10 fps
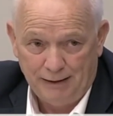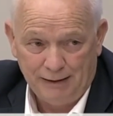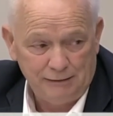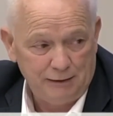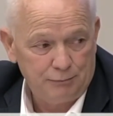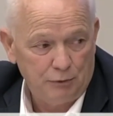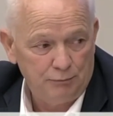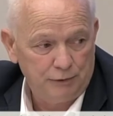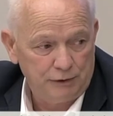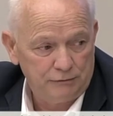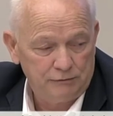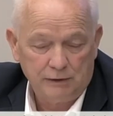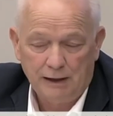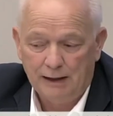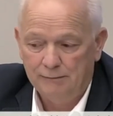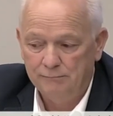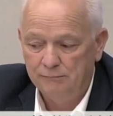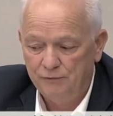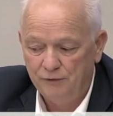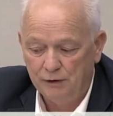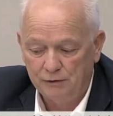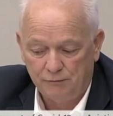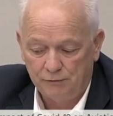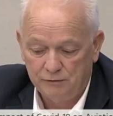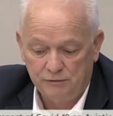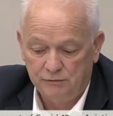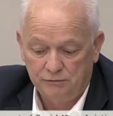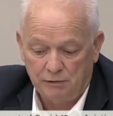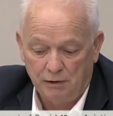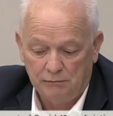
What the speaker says: paid the appropriate fare differences,